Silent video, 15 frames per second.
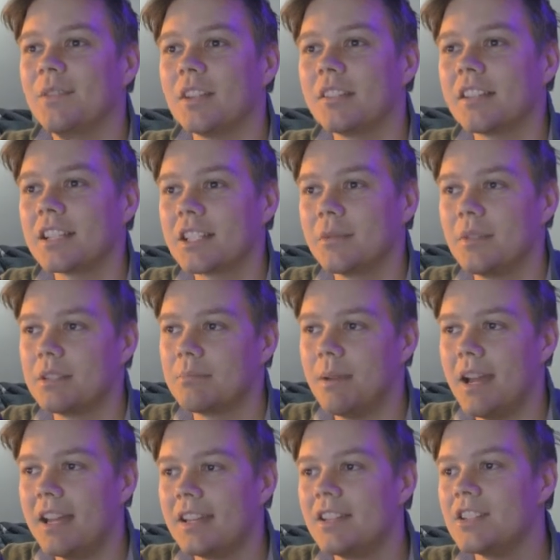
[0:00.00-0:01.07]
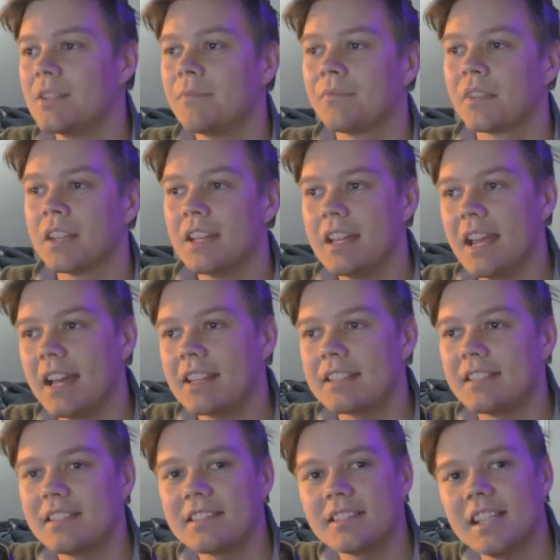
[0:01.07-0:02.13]
If you click to his page, he
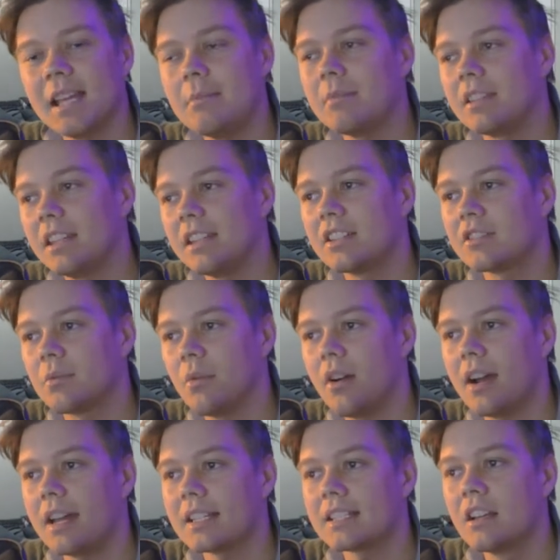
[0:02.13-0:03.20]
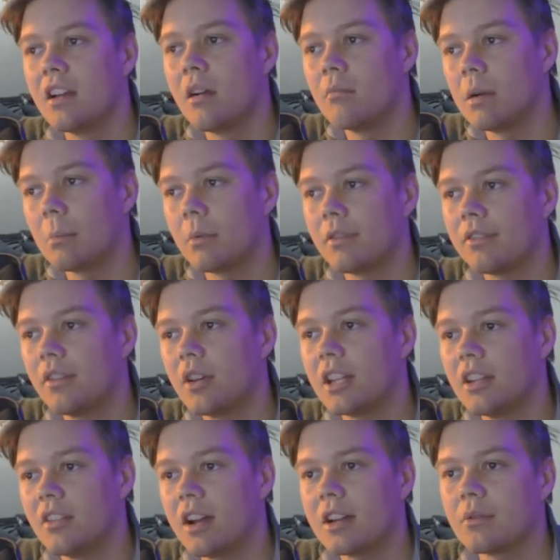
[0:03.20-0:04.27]
has this same gig twice, one with
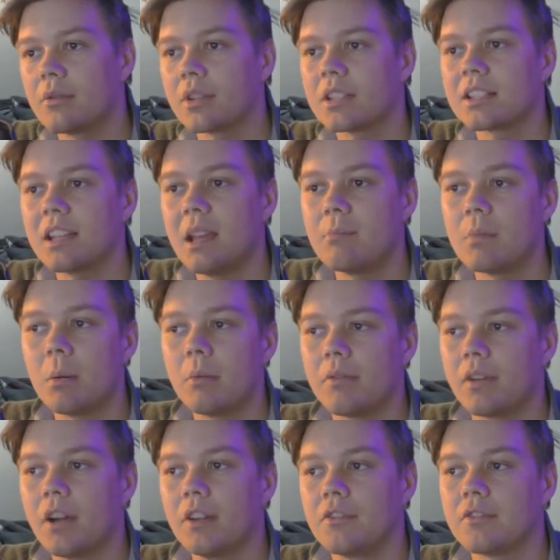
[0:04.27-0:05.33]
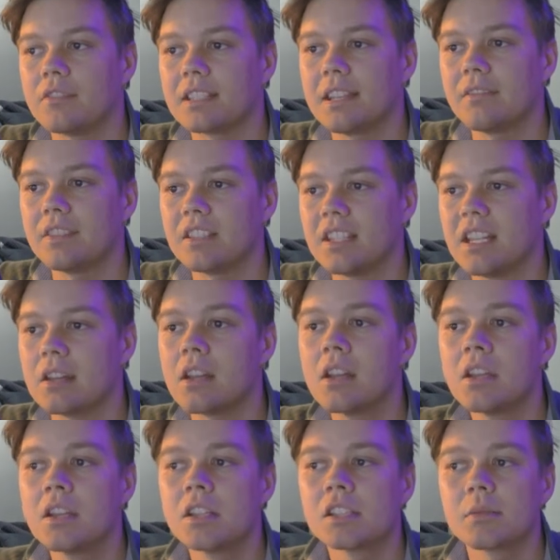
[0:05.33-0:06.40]
39 orders and one with 117.
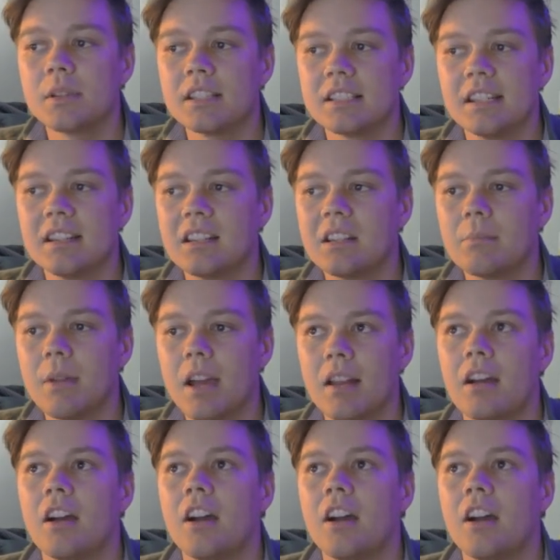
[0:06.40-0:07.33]
So he's netted about